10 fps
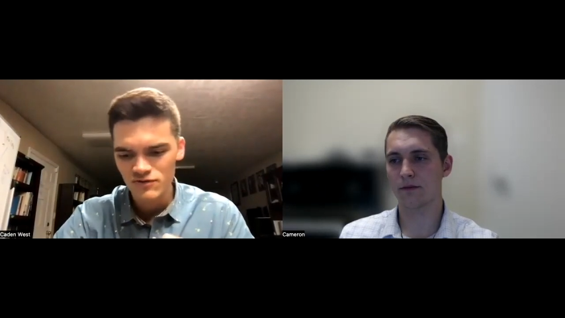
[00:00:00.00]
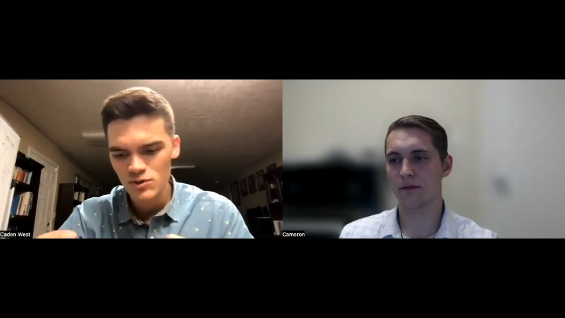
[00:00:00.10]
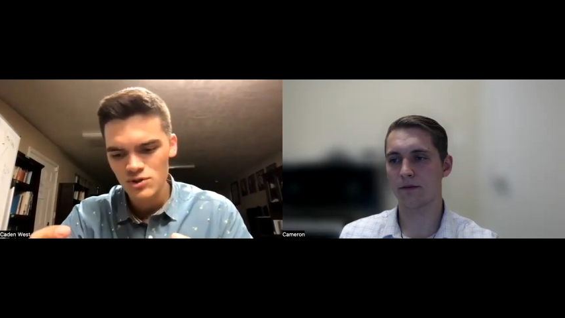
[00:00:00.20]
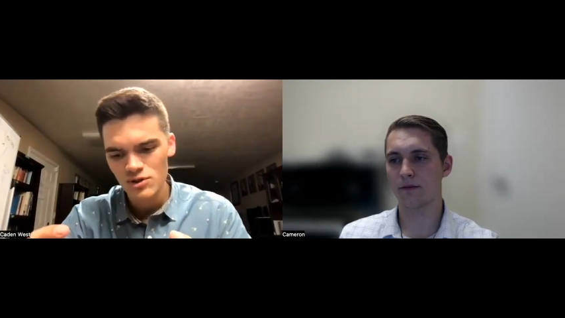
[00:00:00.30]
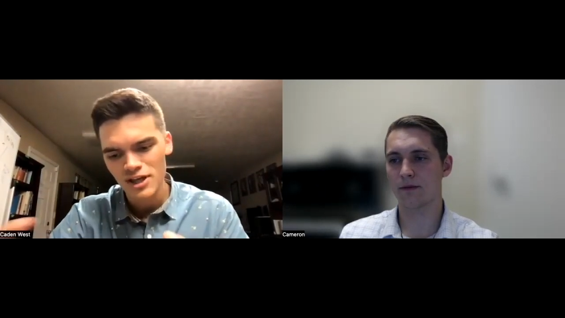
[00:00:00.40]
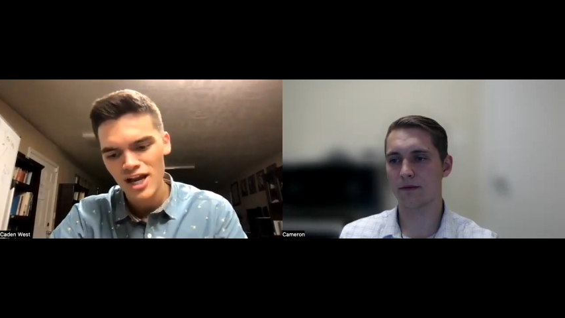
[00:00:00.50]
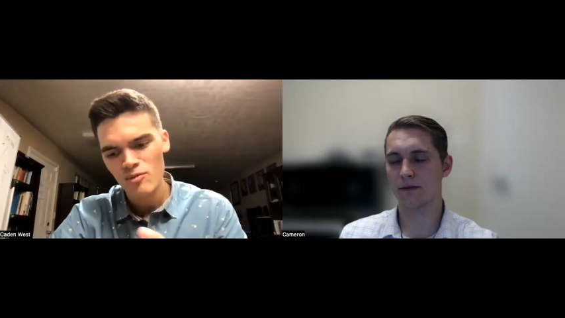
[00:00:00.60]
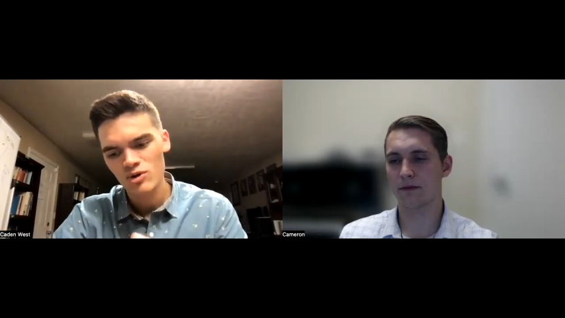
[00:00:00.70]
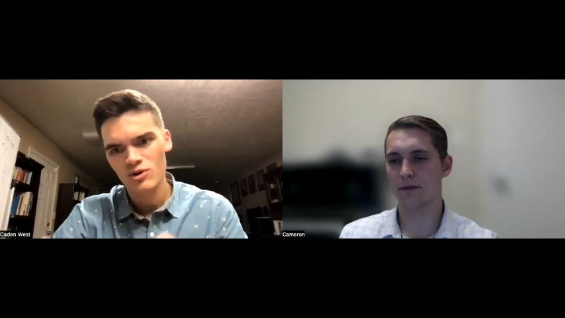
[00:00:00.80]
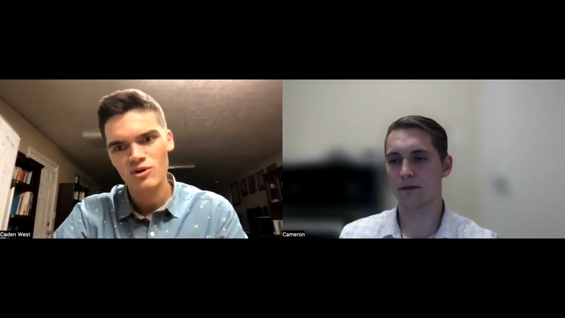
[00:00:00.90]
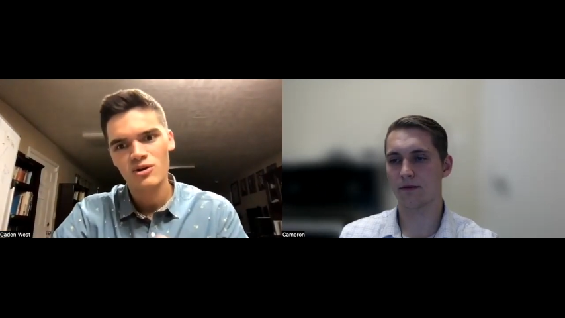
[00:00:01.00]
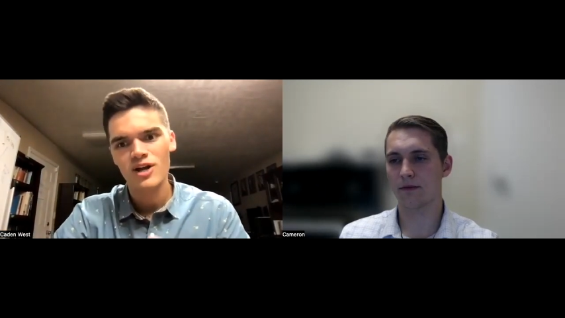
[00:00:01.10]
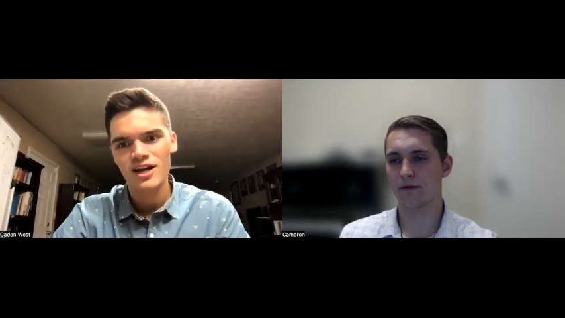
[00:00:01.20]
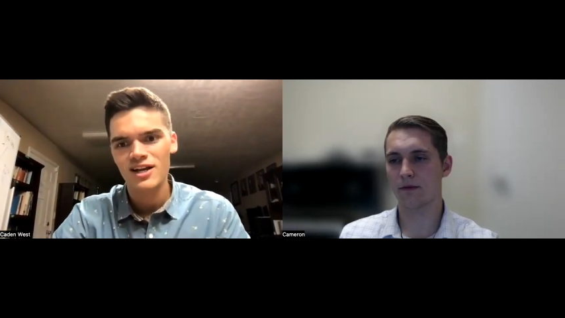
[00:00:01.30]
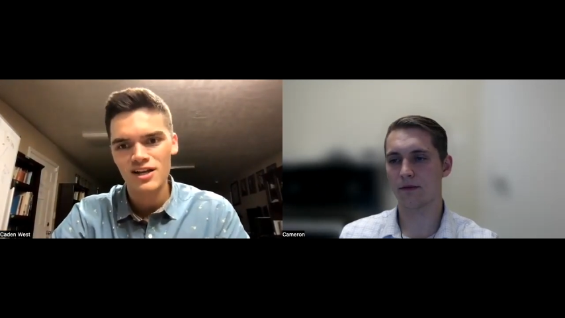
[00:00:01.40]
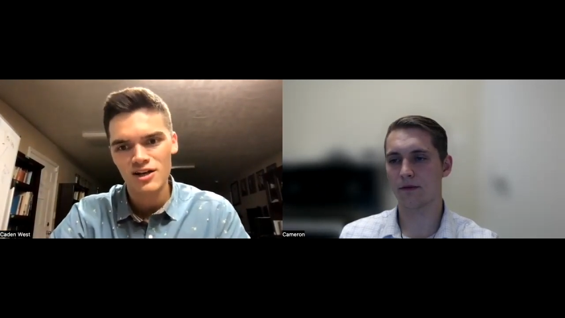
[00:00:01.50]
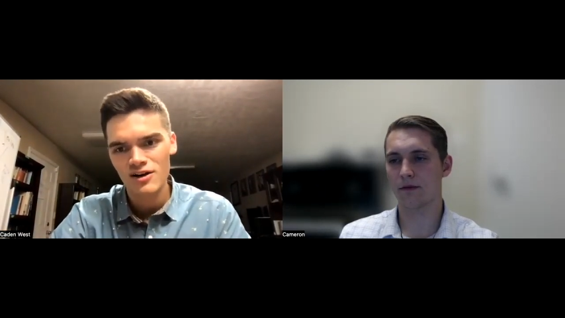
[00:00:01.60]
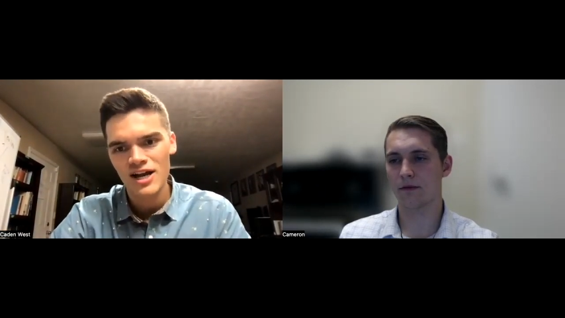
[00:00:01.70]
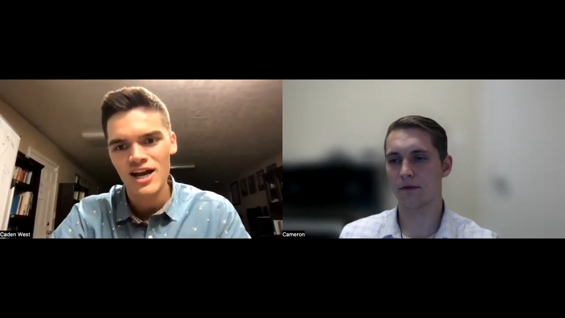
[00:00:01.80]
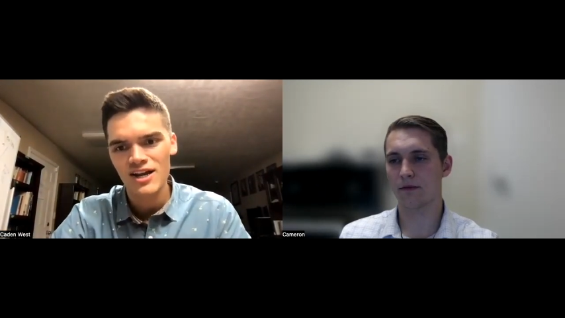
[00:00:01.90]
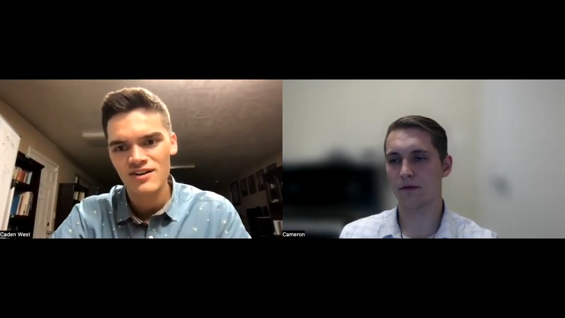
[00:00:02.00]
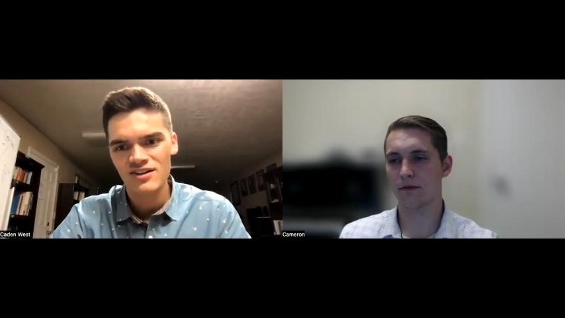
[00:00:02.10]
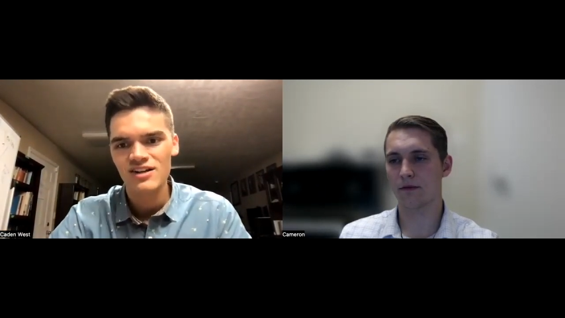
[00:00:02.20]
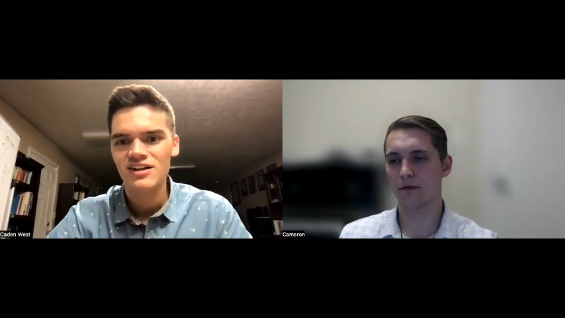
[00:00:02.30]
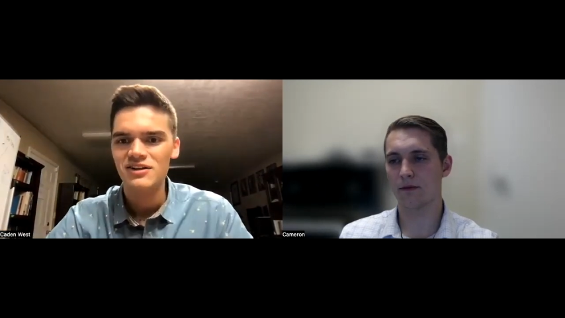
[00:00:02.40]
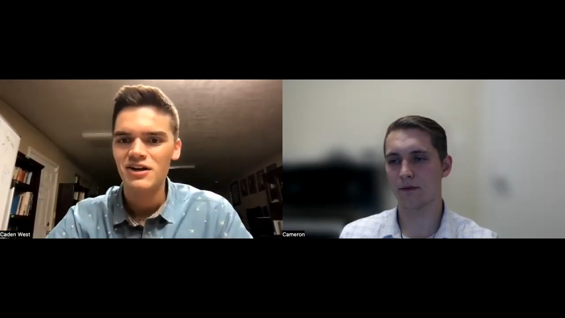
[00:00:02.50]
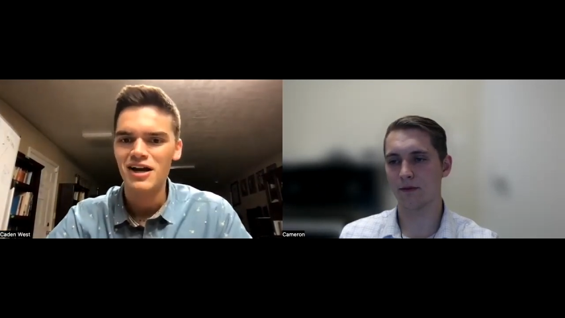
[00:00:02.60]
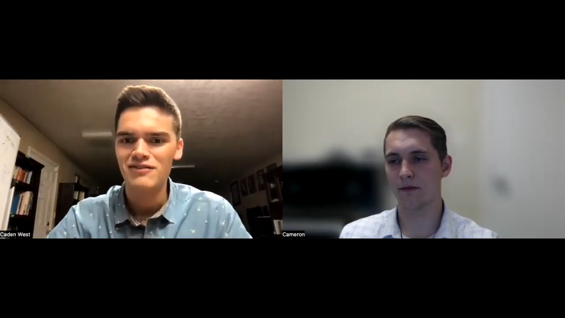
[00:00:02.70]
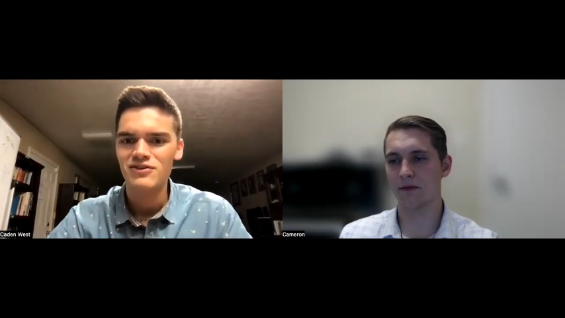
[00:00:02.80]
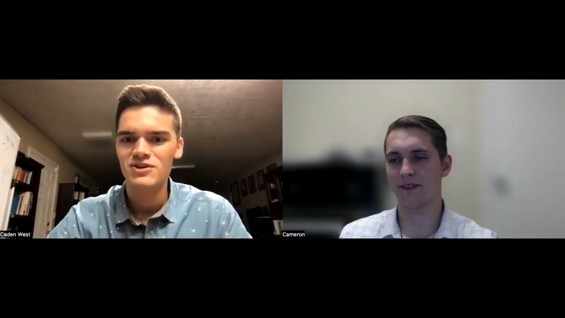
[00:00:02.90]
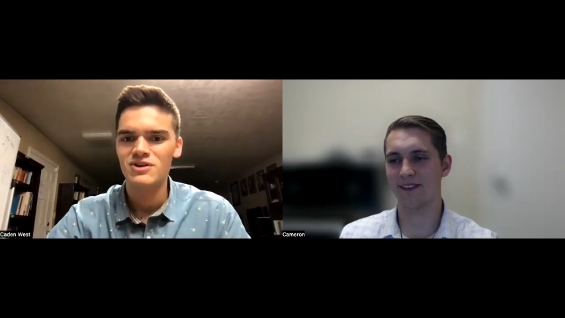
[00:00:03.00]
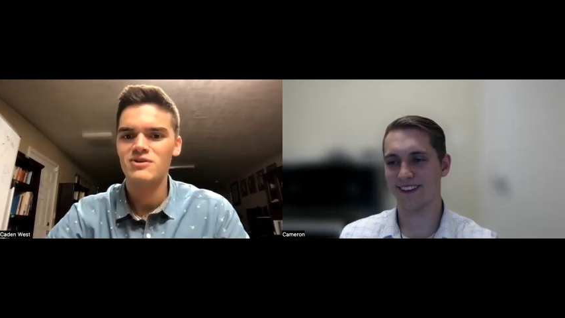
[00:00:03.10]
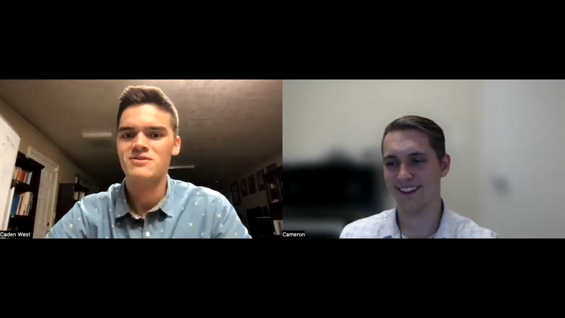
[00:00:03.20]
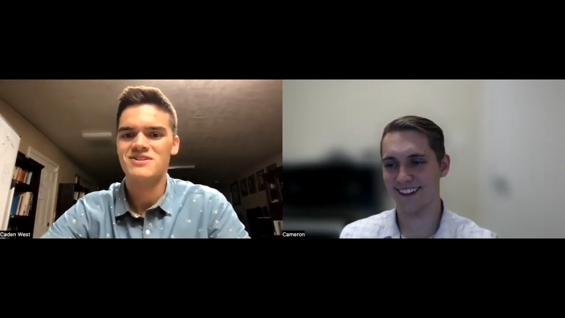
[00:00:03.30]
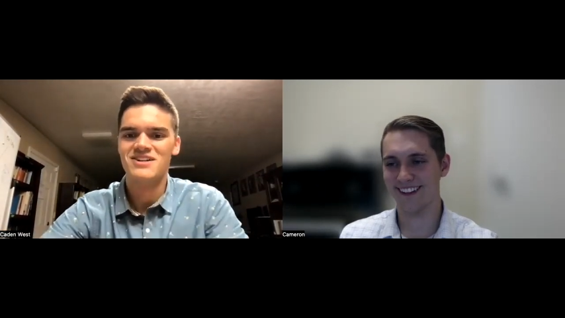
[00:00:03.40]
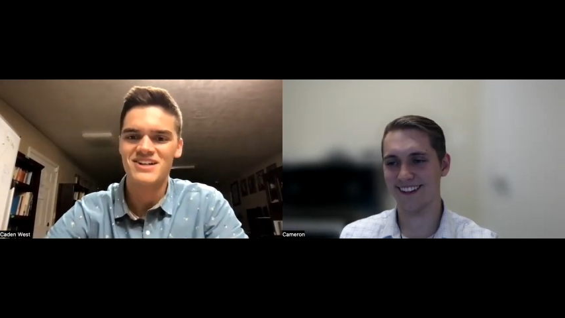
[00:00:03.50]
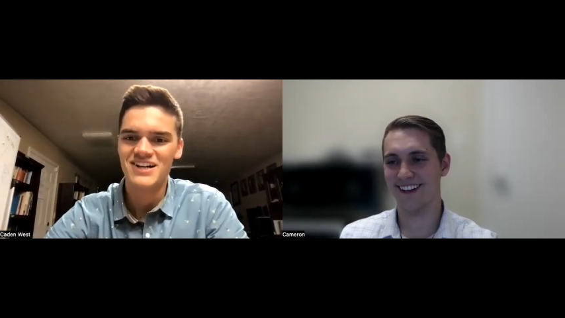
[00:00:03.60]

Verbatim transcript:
Speaker 1: future cameron look like in your head uh, mm-hmm.